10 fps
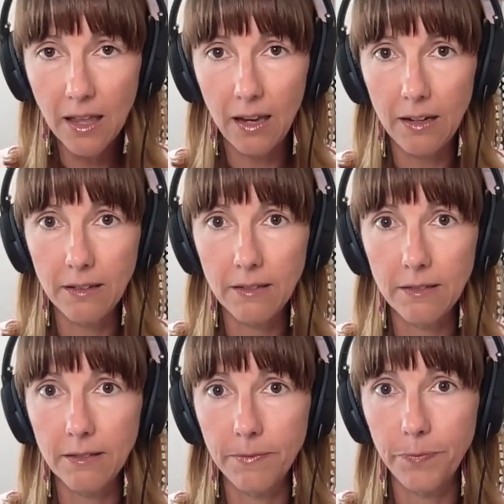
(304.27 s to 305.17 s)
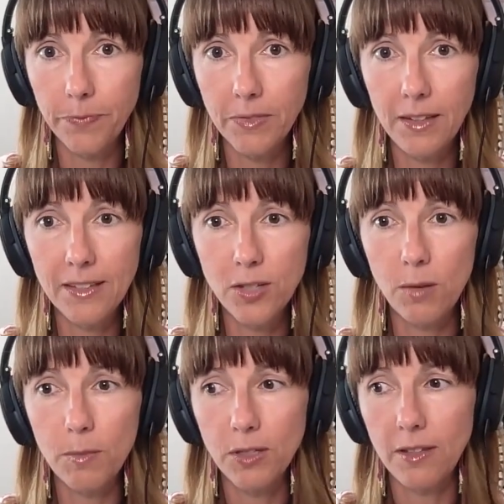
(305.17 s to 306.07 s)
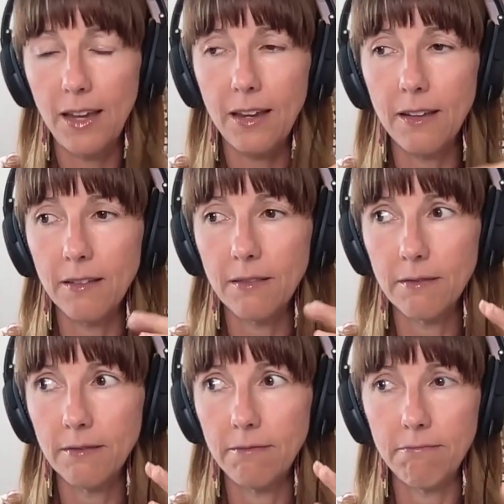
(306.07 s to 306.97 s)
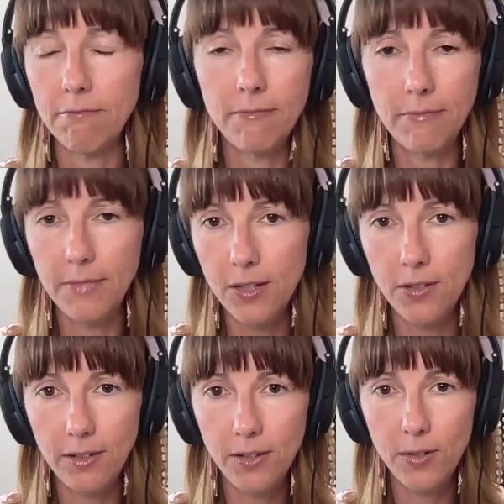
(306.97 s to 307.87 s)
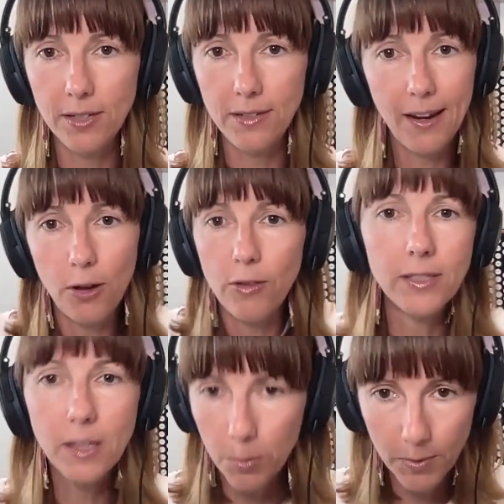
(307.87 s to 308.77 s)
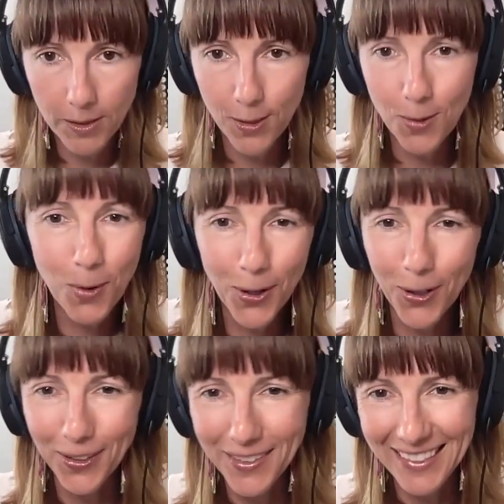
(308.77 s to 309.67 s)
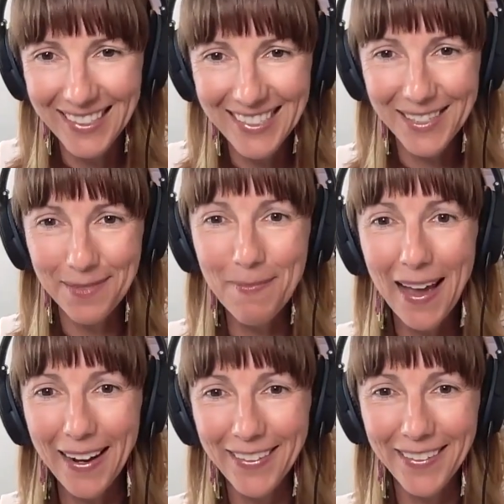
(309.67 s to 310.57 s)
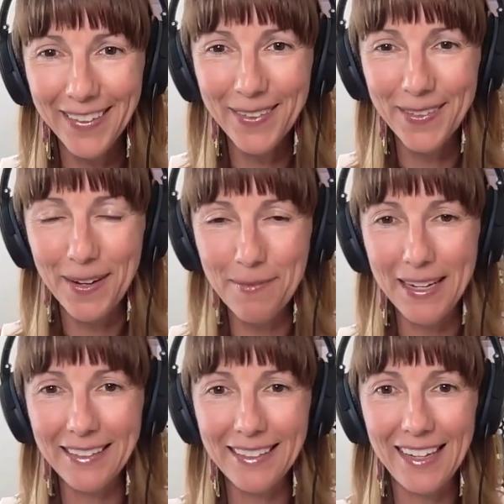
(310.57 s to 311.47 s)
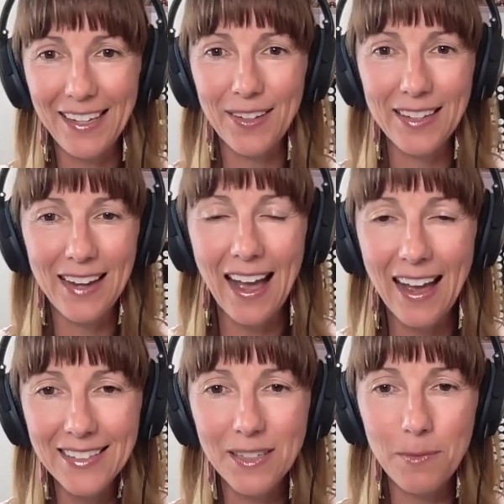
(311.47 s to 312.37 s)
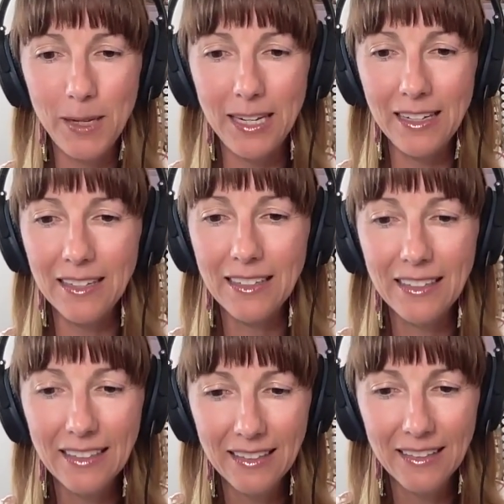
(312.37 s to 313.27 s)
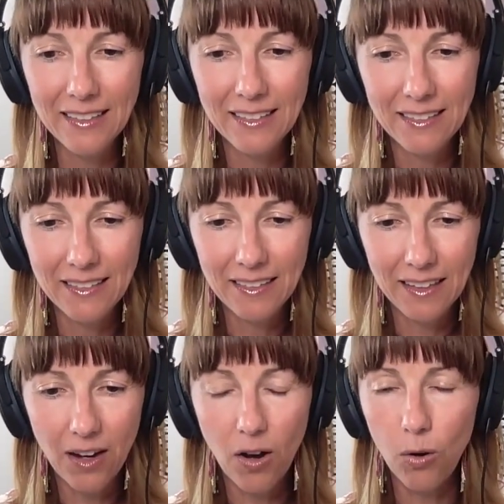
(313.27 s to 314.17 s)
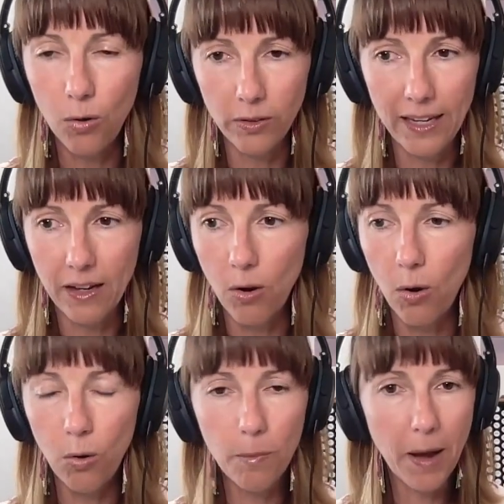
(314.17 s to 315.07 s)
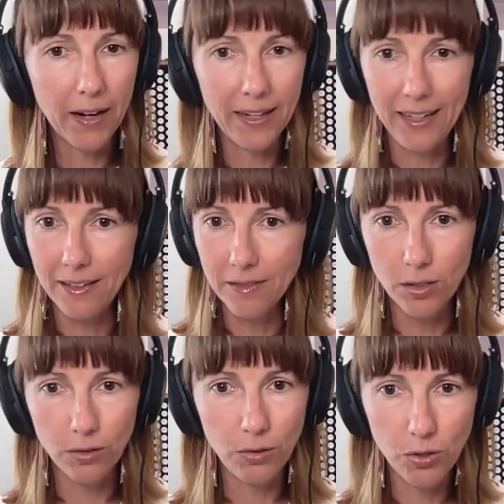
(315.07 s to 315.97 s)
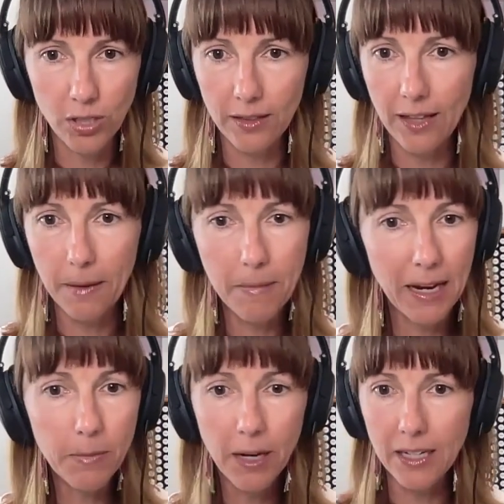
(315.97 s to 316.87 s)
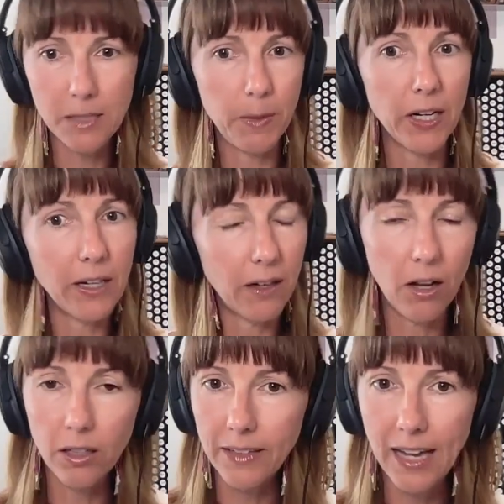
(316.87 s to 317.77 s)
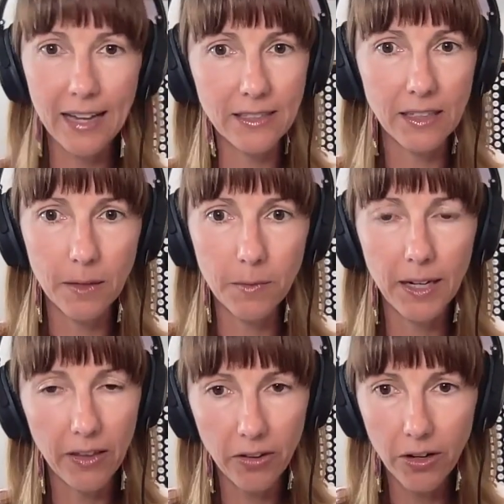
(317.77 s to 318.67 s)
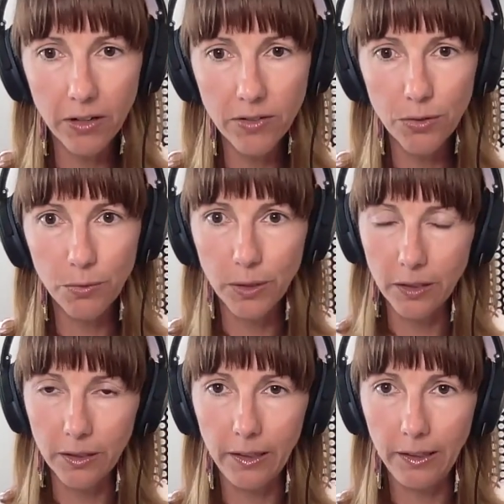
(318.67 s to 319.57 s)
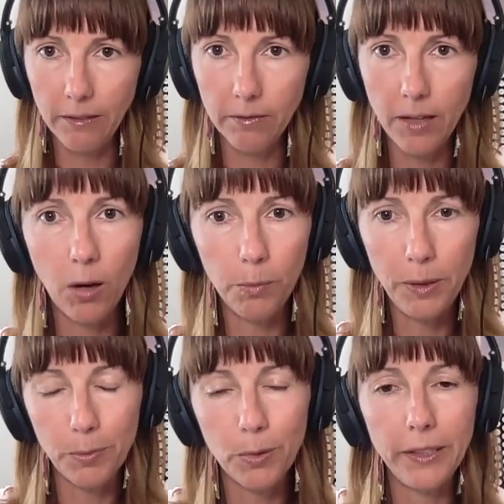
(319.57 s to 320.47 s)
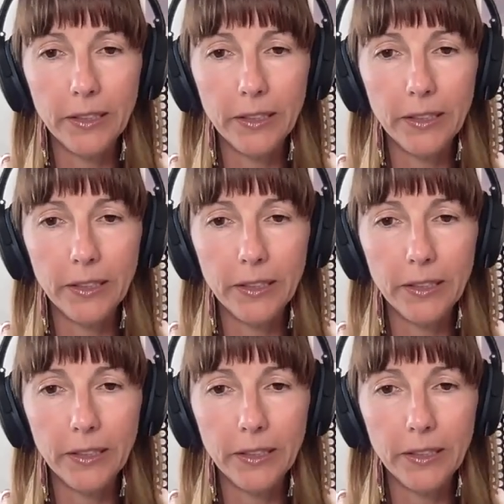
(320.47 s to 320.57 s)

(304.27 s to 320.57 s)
then it's almost like you're you can take all the supplements in the world and it doesn't matter you know what i mean like you it has to be a whole like a whole body solution like mind body spirit all of it has to come together to really help people